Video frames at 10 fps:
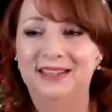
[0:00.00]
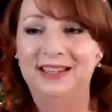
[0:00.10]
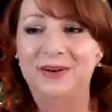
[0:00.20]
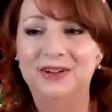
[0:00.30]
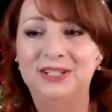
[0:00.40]

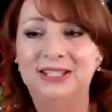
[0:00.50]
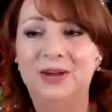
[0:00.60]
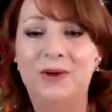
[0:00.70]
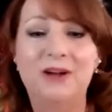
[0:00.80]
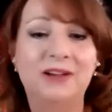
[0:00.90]
You are
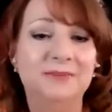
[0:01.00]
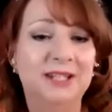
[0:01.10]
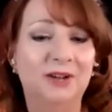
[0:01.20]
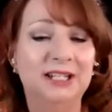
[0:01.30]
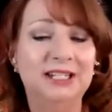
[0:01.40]
so welcome.
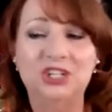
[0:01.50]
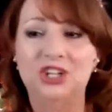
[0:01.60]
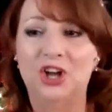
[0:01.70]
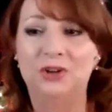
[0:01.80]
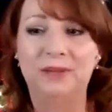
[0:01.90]
So
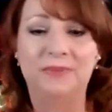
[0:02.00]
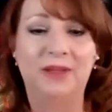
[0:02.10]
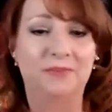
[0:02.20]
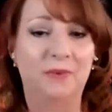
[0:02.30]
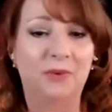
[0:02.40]
Letitia, hold up
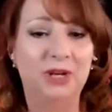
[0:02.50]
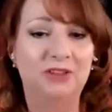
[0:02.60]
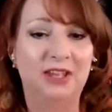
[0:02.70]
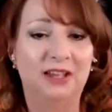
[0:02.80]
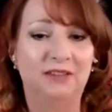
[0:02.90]
that, what do
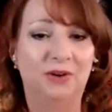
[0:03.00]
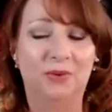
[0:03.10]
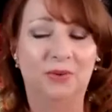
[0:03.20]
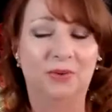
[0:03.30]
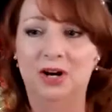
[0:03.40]
you think of your
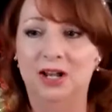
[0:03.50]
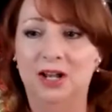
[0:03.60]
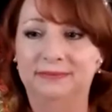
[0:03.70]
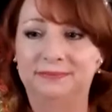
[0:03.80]
award?